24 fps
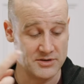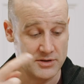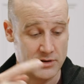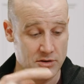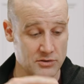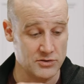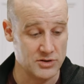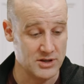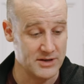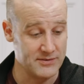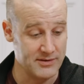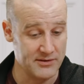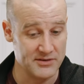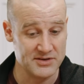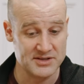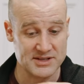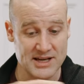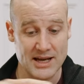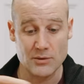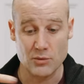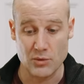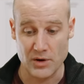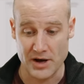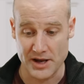So you give every
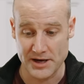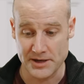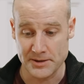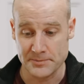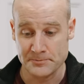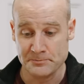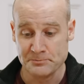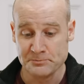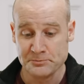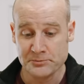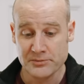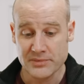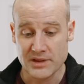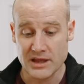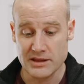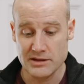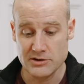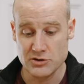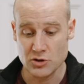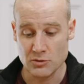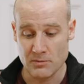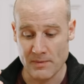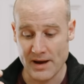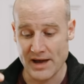state one, and
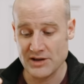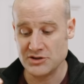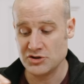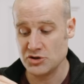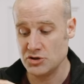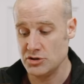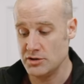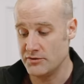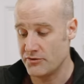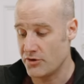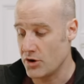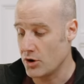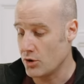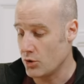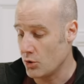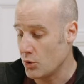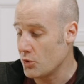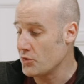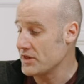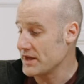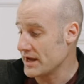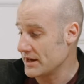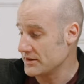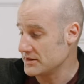then you imagine you've got
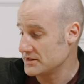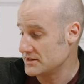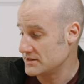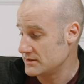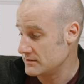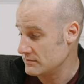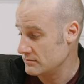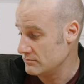all the other,